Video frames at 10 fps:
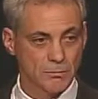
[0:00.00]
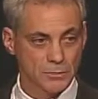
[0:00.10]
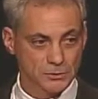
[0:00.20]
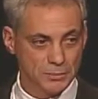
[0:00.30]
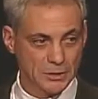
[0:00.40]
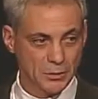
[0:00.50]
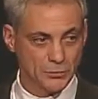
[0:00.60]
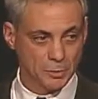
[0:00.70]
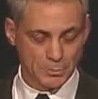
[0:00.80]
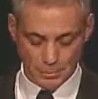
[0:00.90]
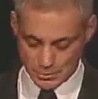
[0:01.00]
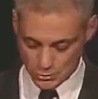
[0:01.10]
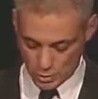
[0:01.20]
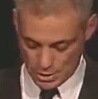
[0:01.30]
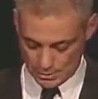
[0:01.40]
must be those people
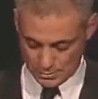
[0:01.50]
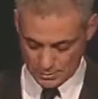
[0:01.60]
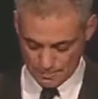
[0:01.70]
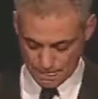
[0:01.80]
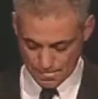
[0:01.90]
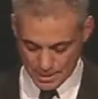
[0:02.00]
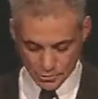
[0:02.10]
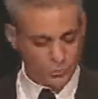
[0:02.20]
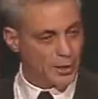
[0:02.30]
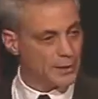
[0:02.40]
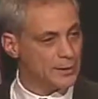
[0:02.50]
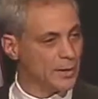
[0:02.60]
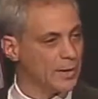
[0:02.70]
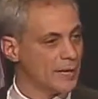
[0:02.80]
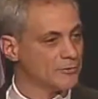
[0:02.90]
as well. And tonight,
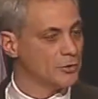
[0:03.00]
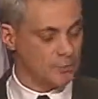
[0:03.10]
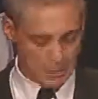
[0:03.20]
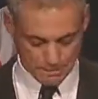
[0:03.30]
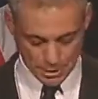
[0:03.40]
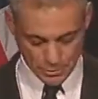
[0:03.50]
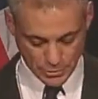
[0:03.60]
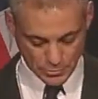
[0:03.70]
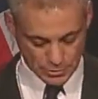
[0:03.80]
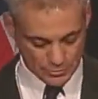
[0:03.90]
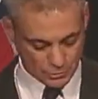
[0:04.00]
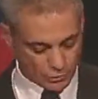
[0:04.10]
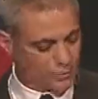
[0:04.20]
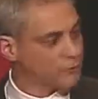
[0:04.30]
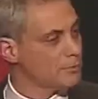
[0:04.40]
I ask you to be a partner in the
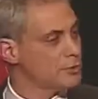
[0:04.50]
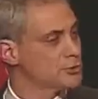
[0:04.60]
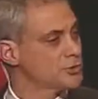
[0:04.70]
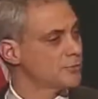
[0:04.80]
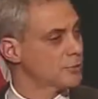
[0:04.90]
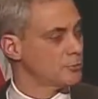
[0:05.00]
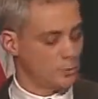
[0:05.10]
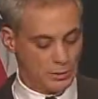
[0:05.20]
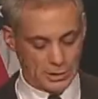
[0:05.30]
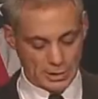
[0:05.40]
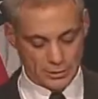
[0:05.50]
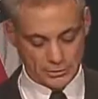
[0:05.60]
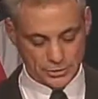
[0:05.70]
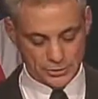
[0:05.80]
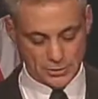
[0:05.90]
transformation of our community
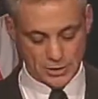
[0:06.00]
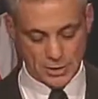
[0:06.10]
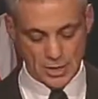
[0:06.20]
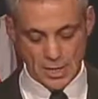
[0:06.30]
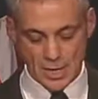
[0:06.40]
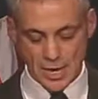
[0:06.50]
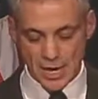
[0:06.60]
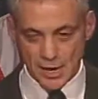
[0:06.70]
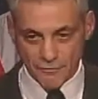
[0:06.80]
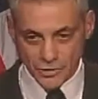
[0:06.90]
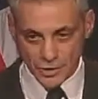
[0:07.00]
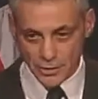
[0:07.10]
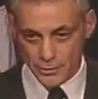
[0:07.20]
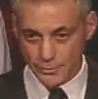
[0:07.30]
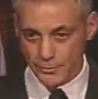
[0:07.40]
colleges. Every
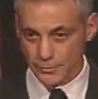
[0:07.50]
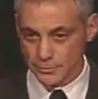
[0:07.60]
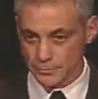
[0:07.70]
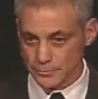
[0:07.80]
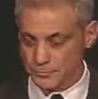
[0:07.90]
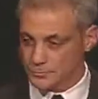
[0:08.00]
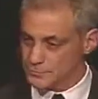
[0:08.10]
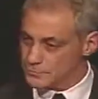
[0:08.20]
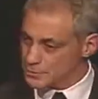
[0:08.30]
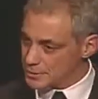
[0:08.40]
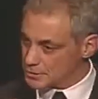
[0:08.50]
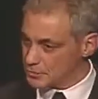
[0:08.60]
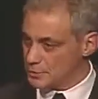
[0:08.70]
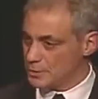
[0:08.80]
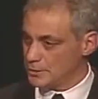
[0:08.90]
year, for the next
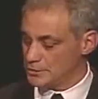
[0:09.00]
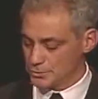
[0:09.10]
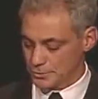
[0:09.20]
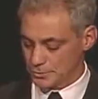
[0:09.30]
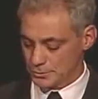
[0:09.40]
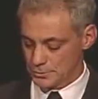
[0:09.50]
three years,